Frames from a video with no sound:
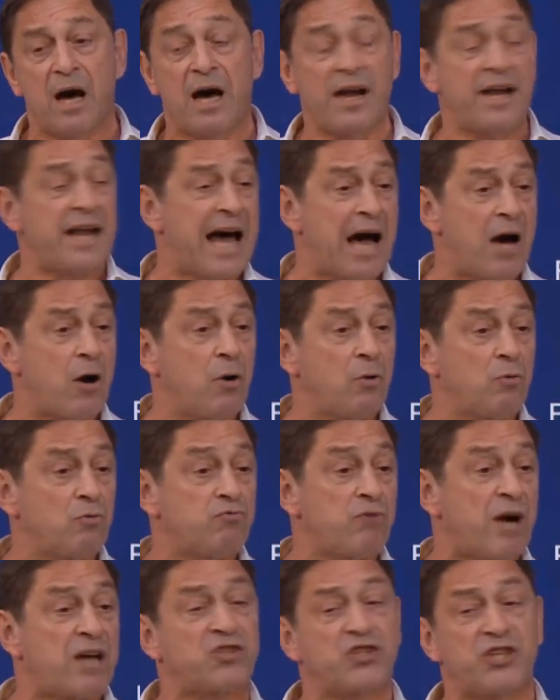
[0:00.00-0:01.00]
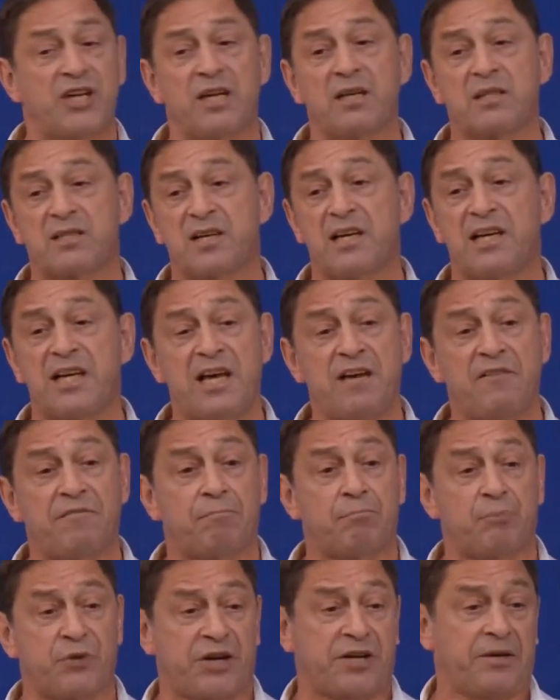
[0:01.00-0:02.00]
are now rushing to
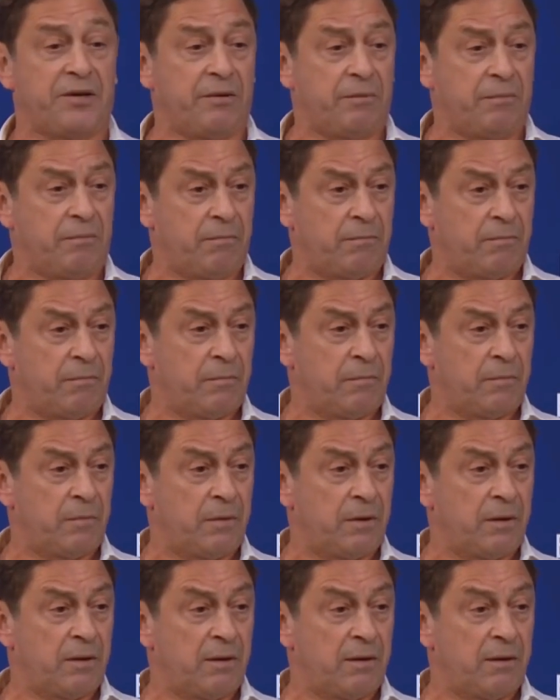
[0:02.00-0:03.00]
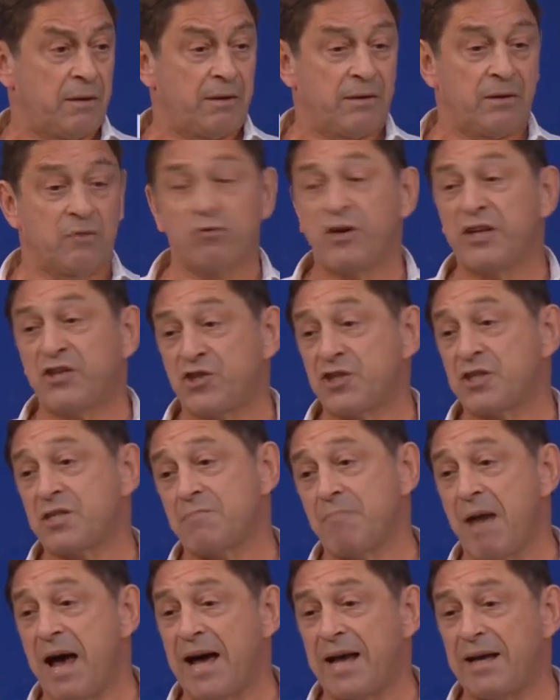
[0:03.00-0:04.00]
leave Britain. The
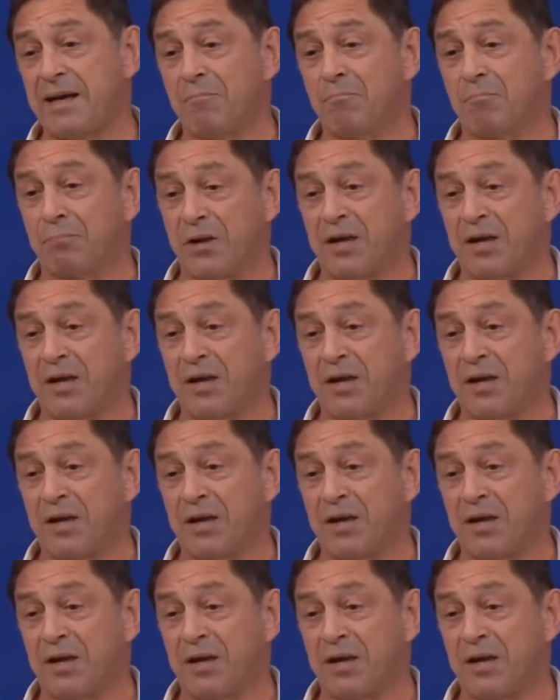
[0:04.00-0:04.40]
richest man in